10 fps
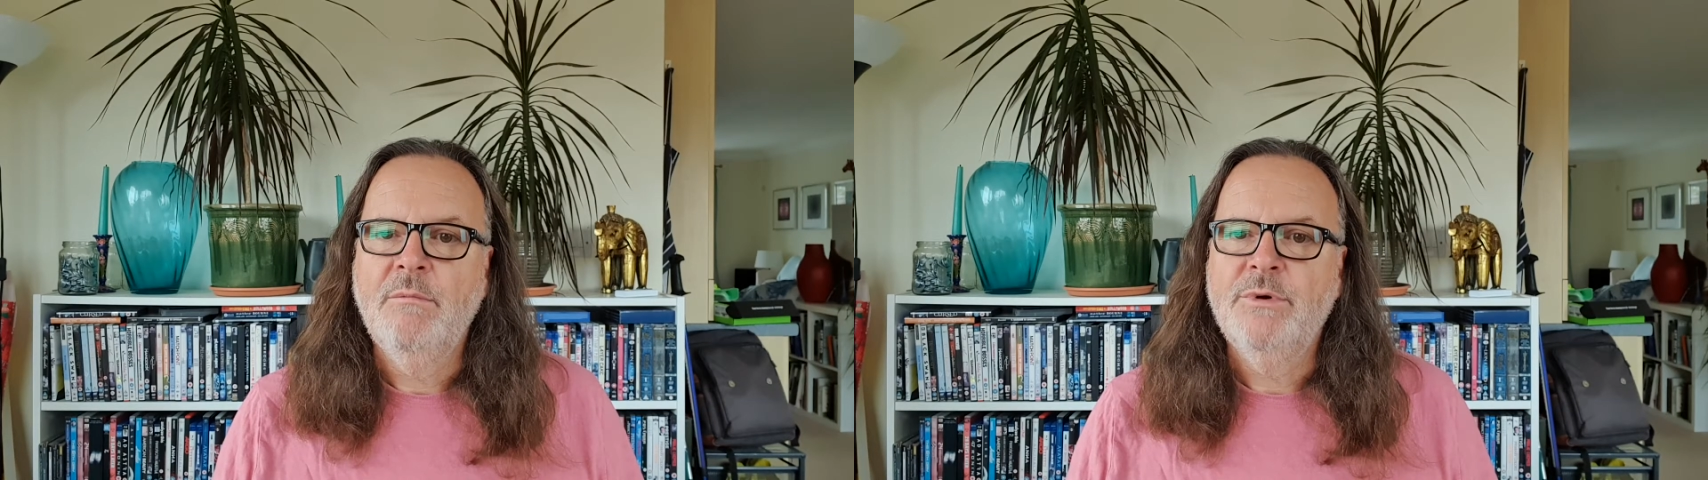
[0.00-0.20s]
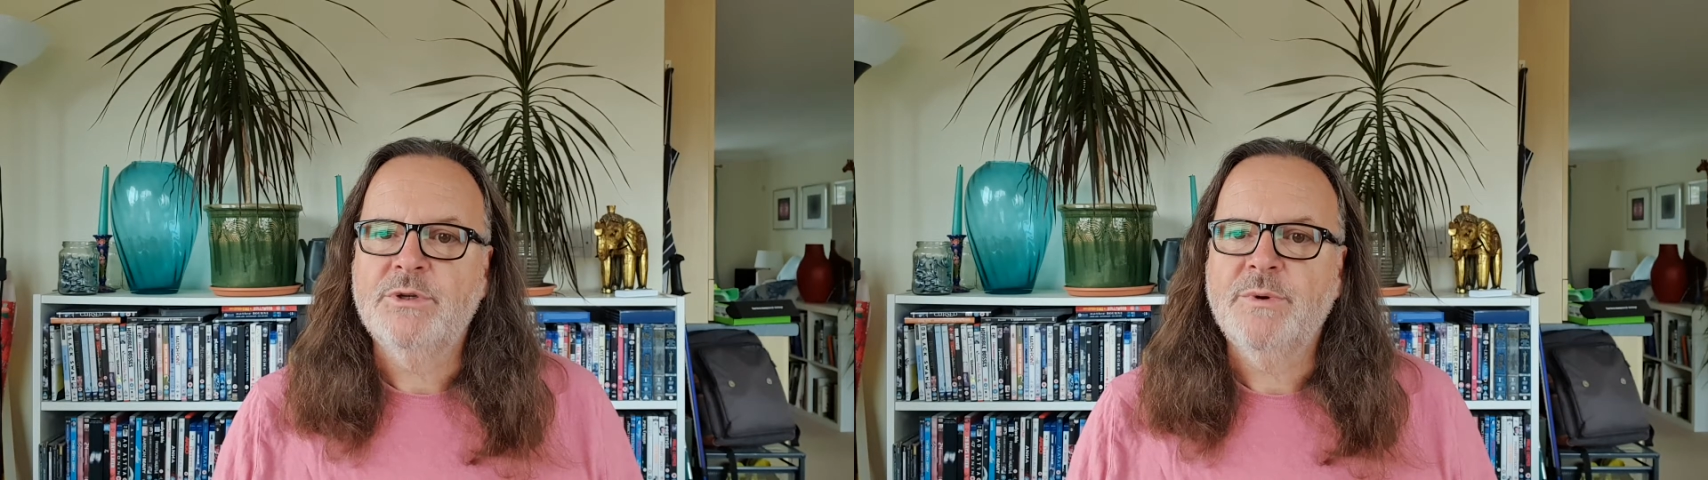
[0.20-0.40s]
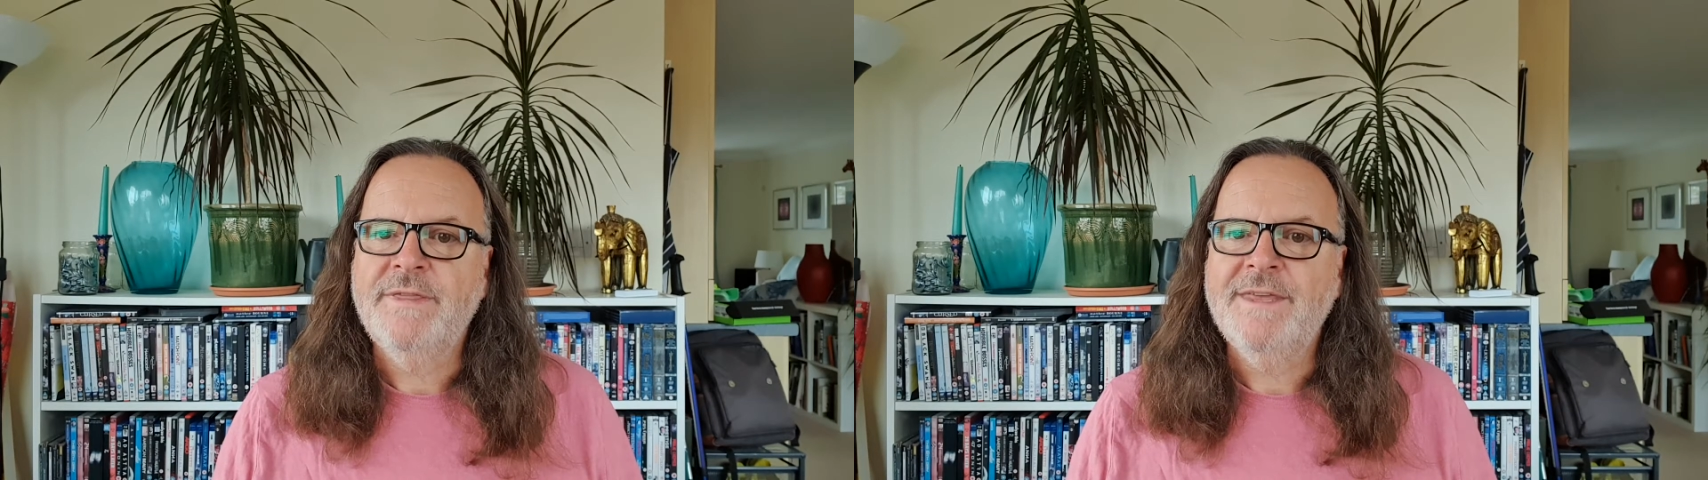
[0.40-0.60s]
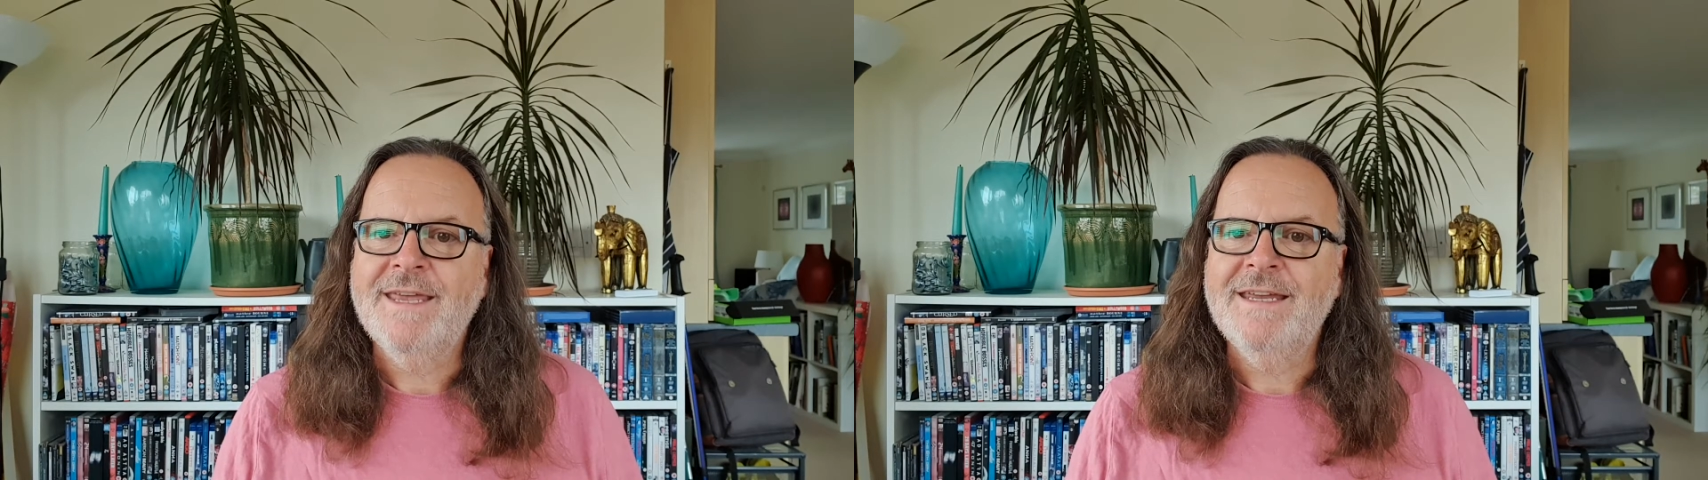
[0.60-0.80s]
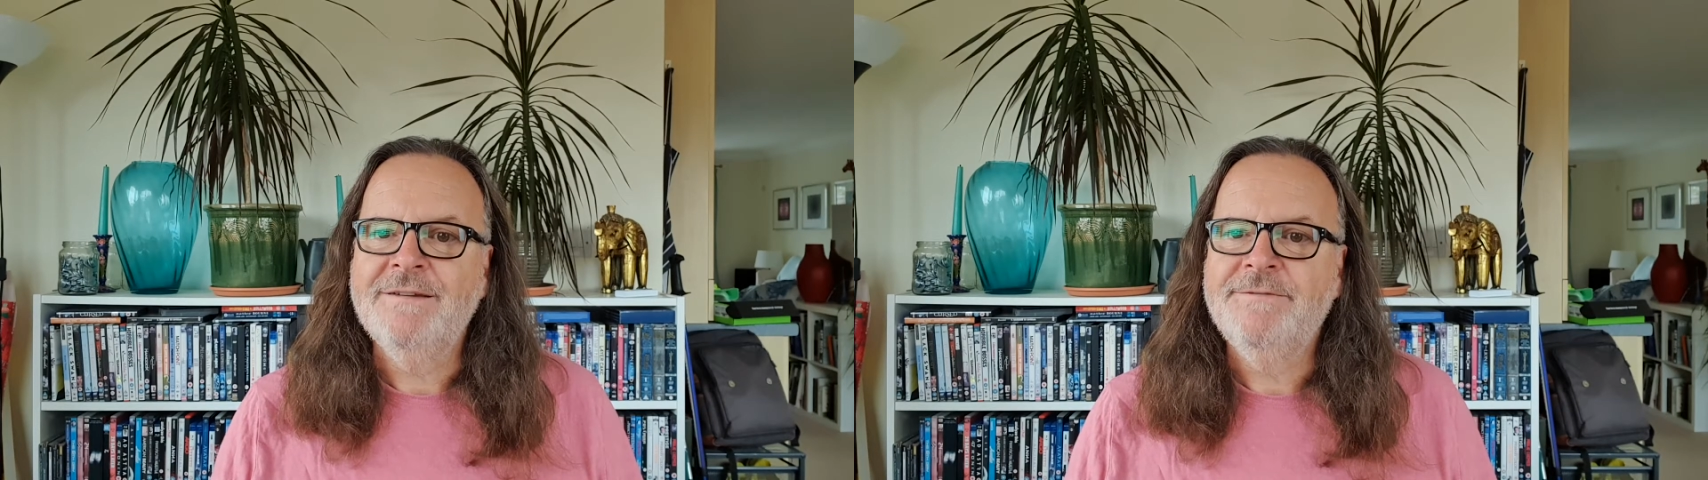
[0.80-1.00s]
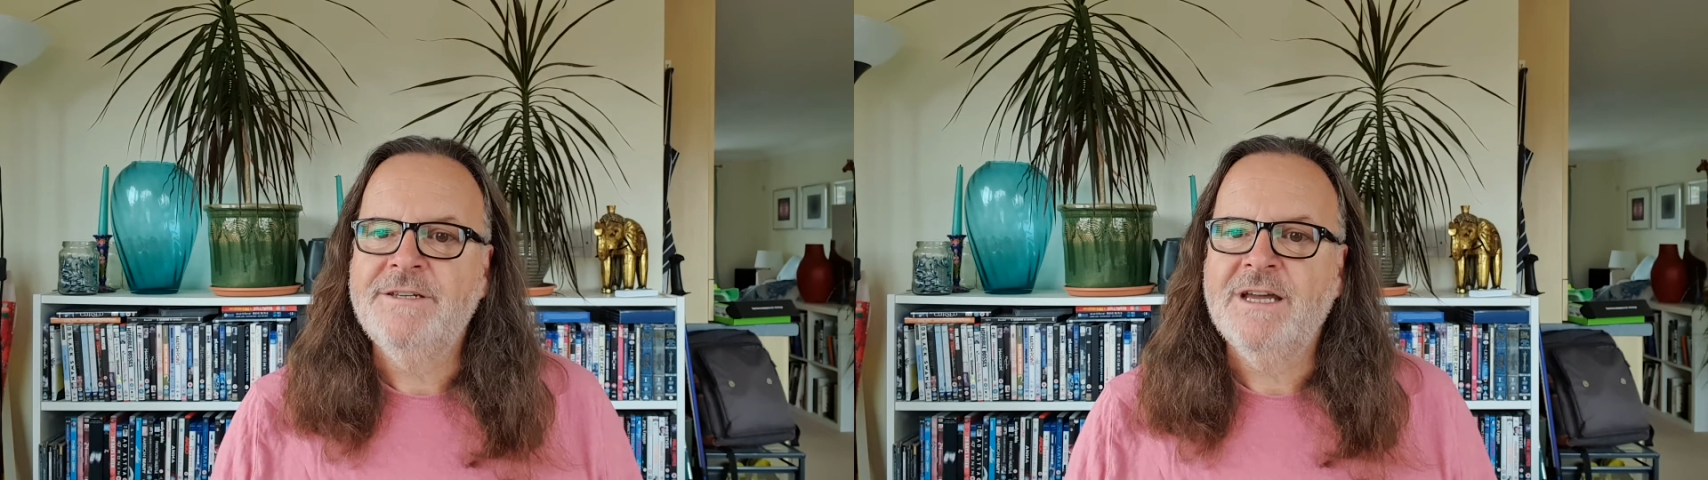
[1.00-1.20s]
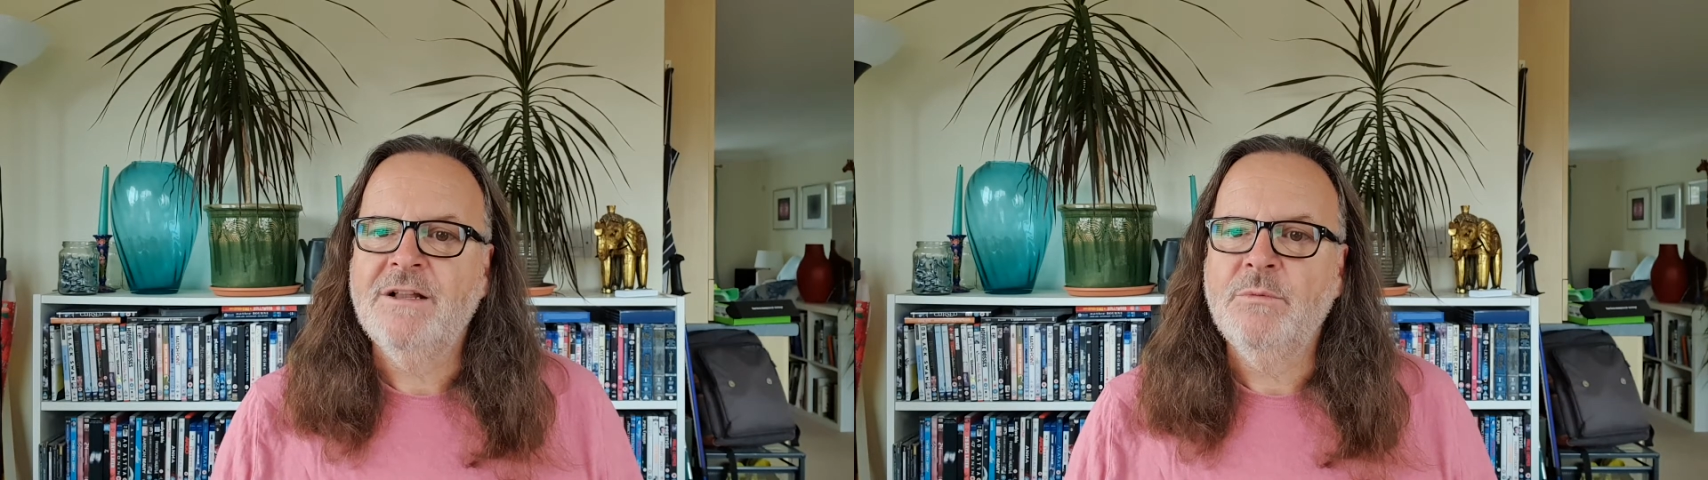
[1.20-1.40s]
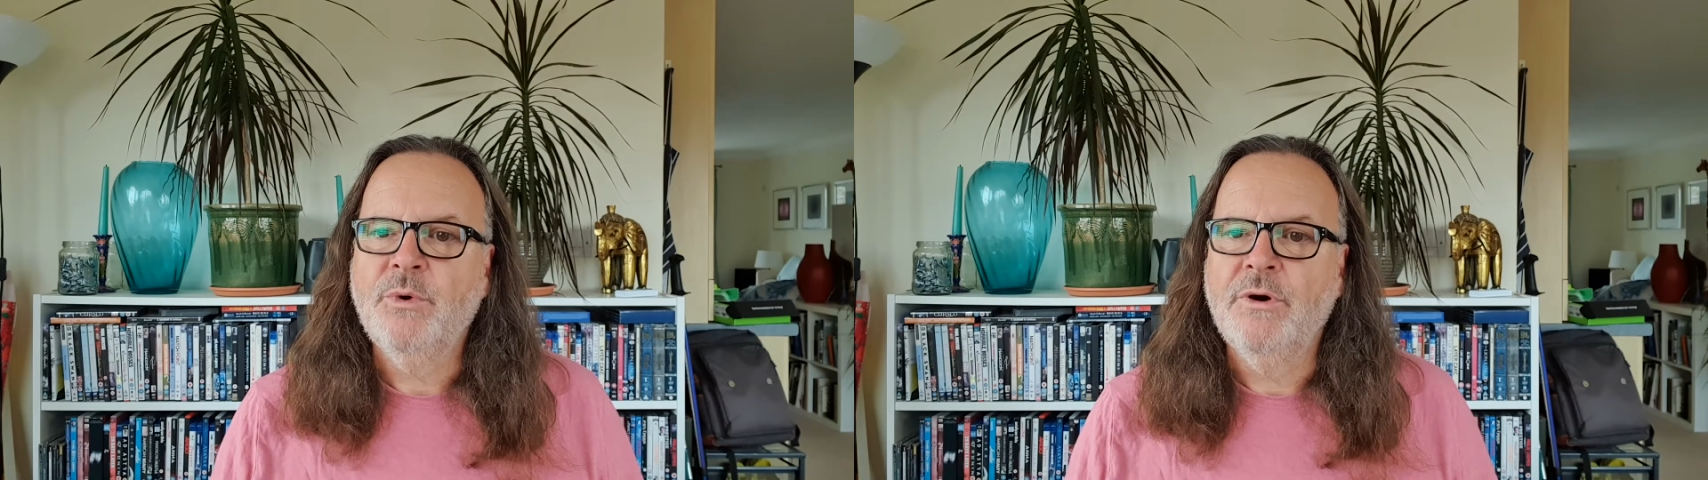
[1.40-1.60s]
But when the infidel
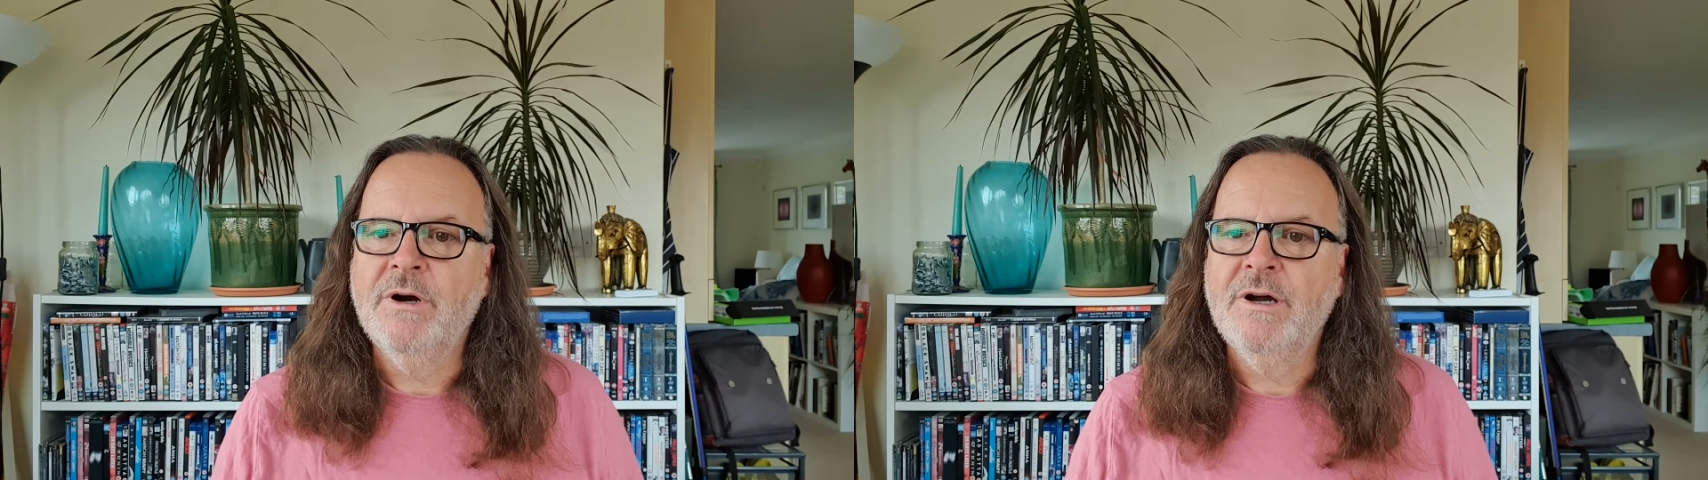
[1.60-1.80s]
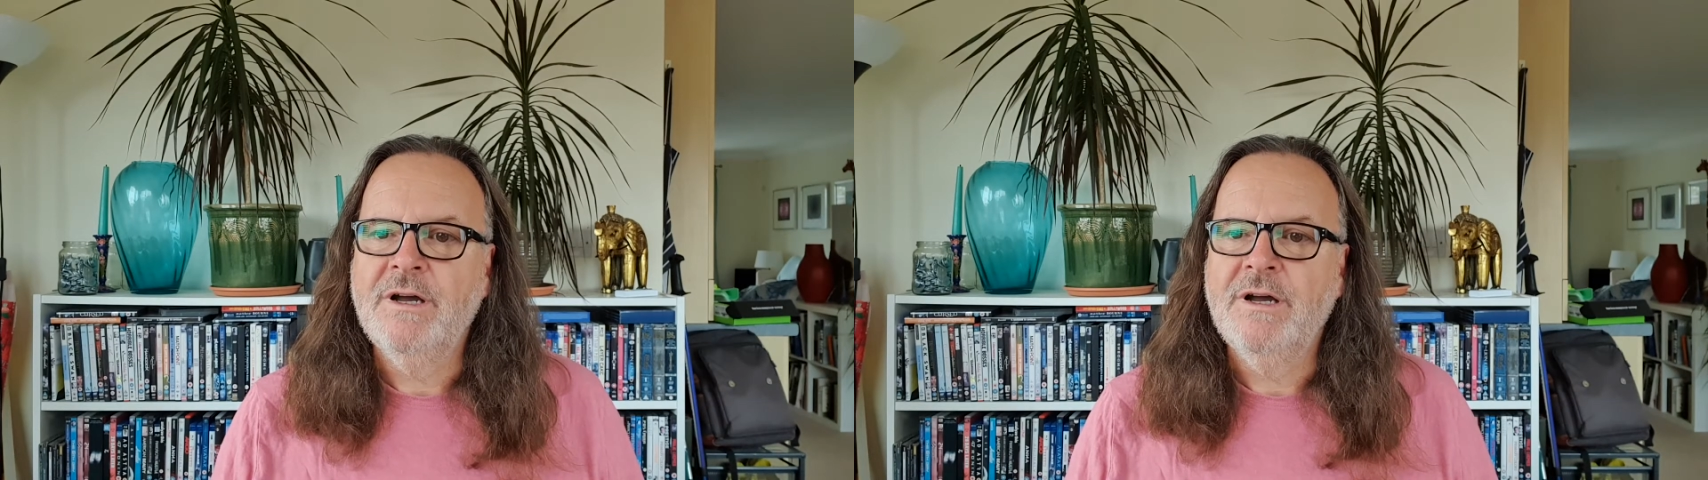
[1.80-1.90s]
war